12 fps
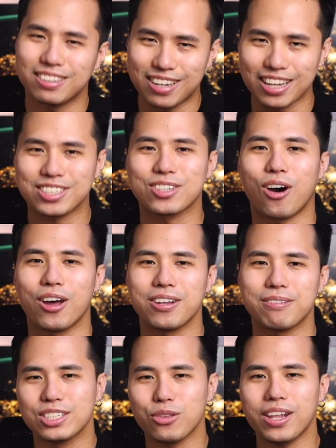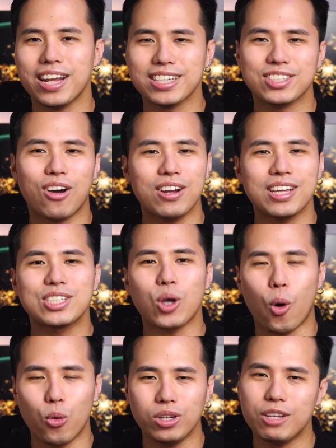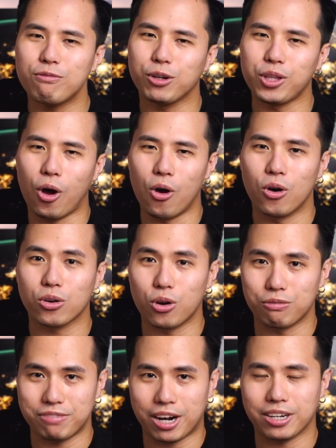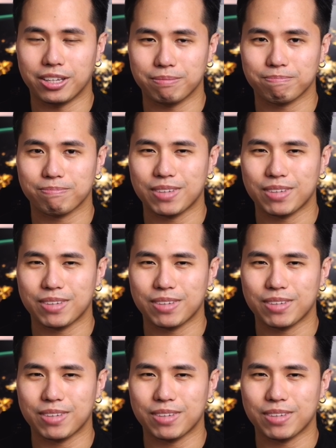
Next con. So the next con is only for the Hong Kong variant.